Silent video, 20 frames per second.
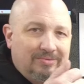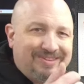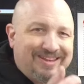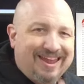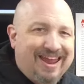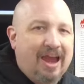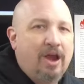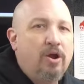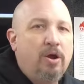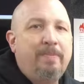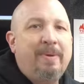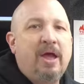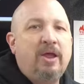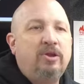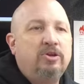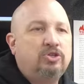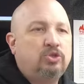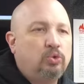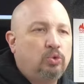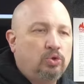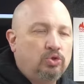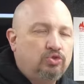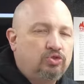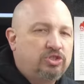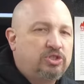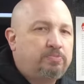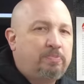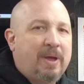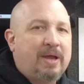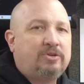care about your tools,
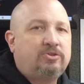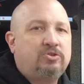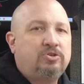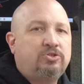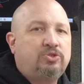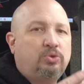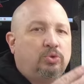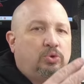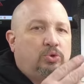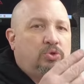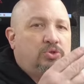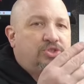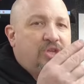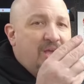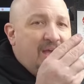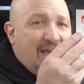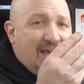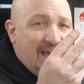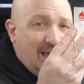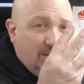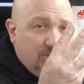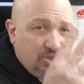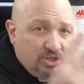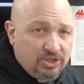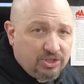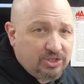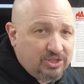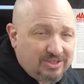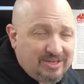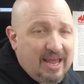respect your tools, and
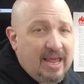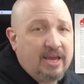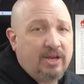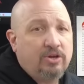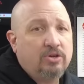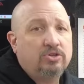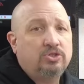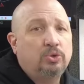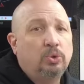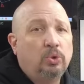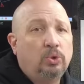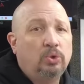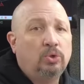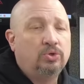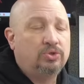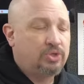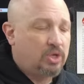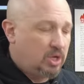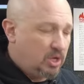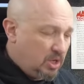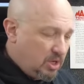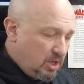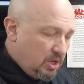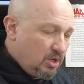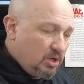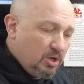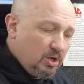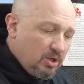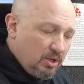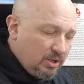just take your tools.
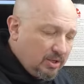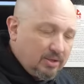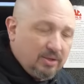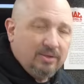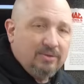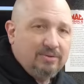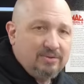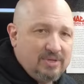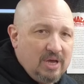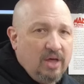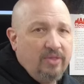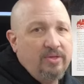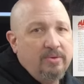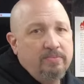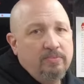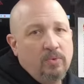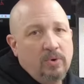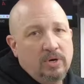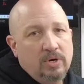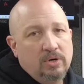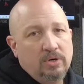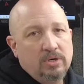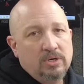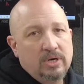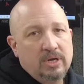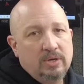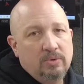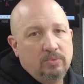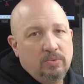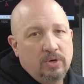Tell them where
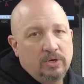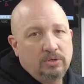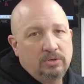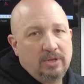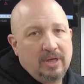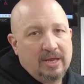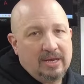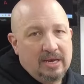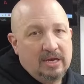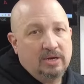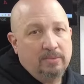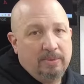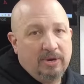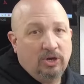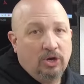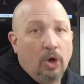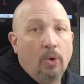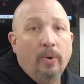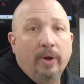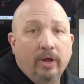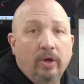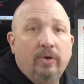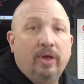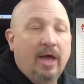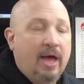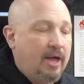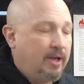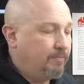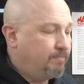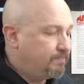what they need to be doing.
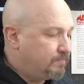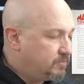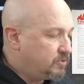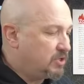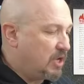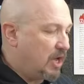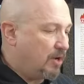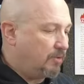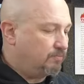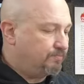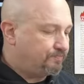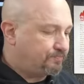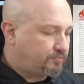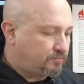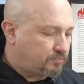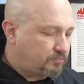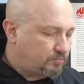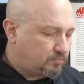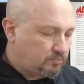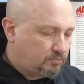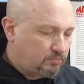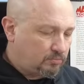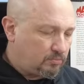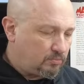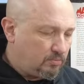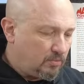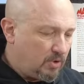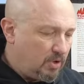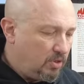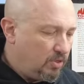Okay, so
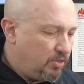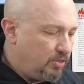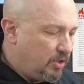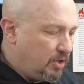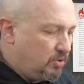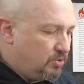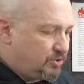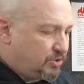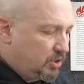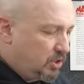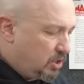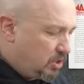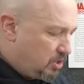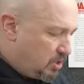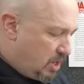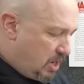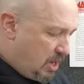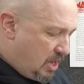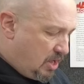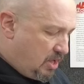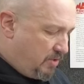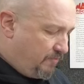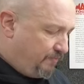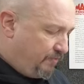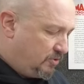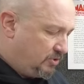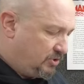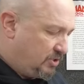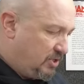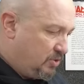those are uh,
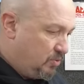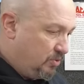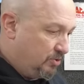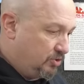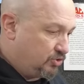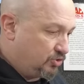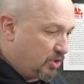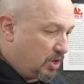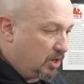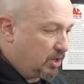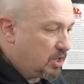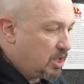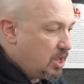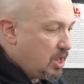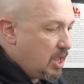first thing on the truck.